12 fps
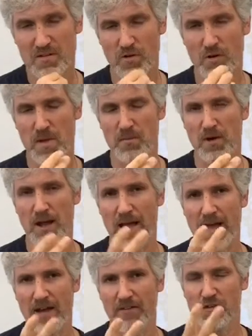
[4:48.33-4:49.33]
Remember, a
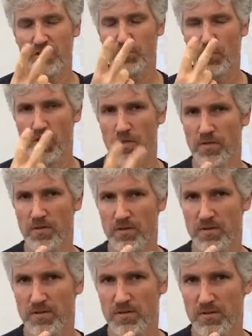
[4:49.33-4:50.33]
half note is worth
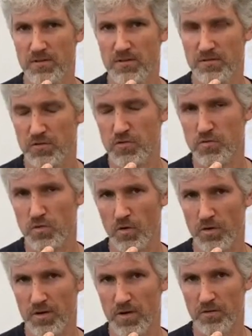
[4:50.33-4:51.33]
two
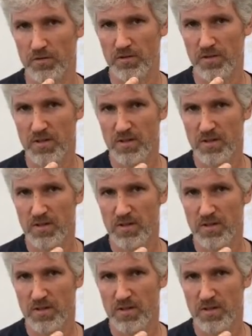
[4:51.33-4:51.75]
quarter notes.